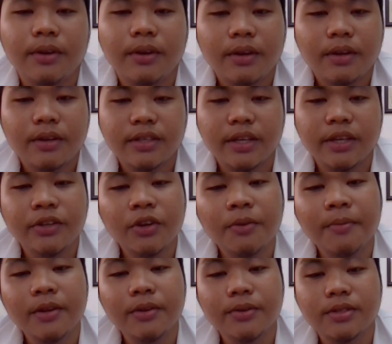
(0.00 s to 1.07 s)

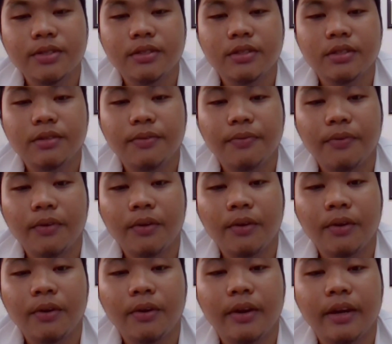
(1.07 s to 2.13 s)
cynomalus
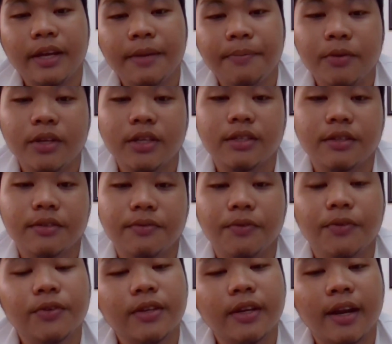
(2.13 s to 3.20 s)
for Epulis
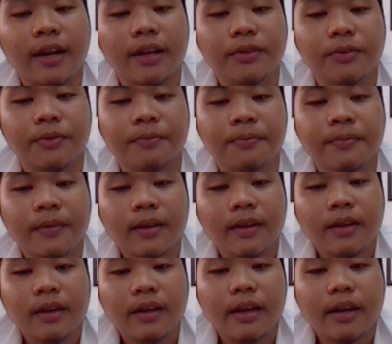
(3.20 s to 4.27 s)
fusaratum,
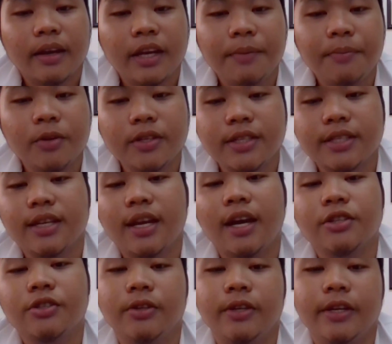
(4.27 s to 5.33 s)
Epulis is
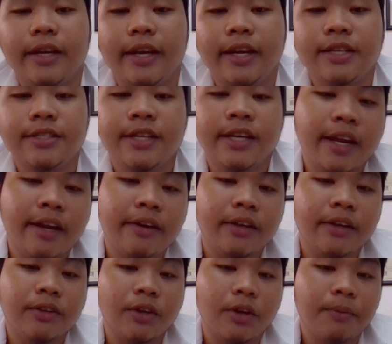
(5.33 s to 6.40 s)
actually a
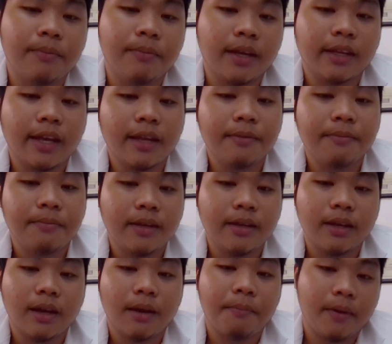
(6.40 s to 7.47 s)
generic term that can be
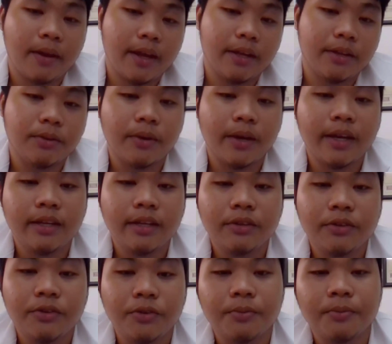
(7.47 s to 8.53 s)
applied to any
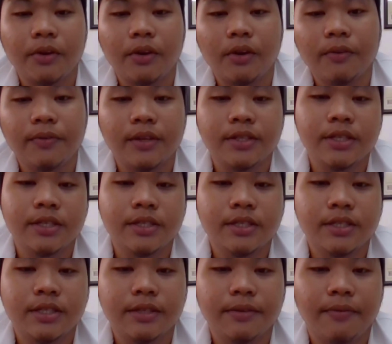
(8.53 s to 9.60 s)
tumor of the
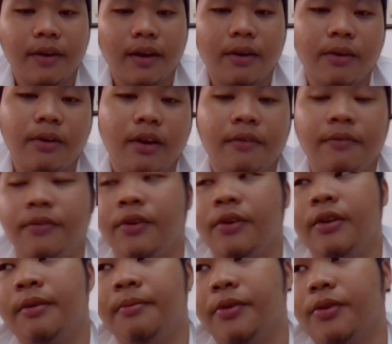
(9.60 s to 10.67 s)
gingiva or
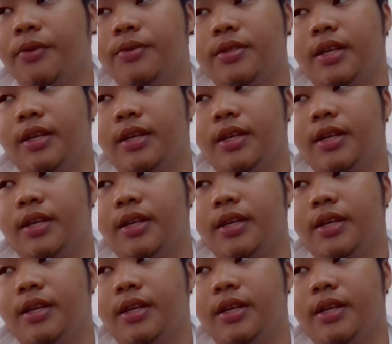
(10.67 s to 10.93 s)
alveolar mucosa.